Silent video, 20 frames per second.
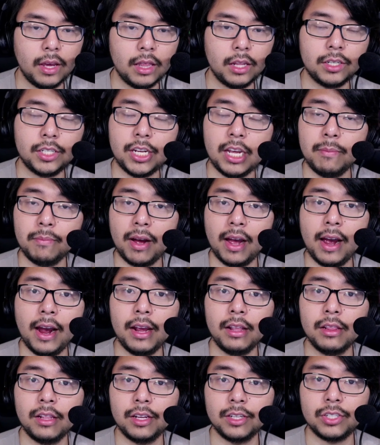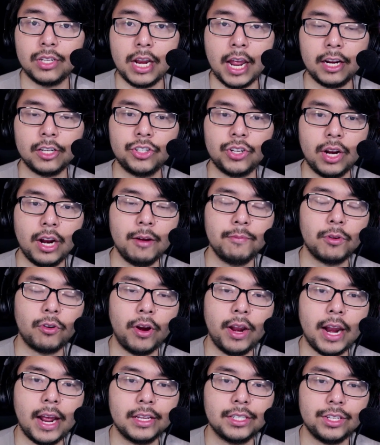And the team behind this next gen
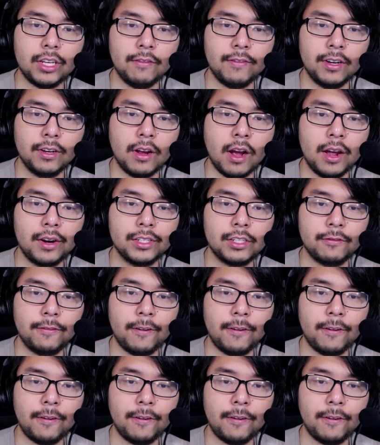upgrade has even gone as